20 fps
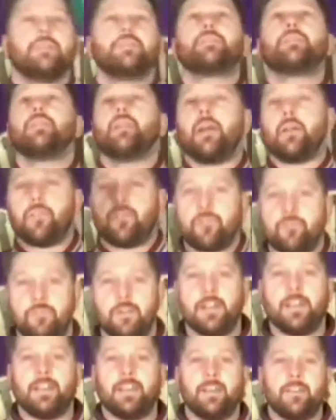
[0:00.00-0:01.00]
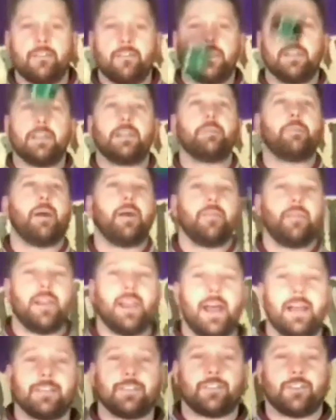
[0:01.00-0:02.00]
into that 3 and think about the
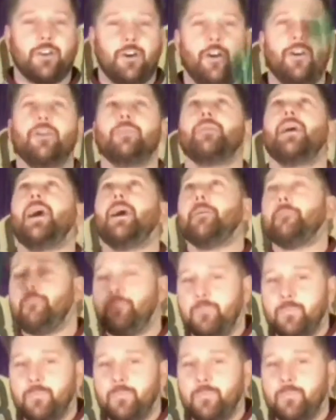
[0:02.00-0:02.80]
last time that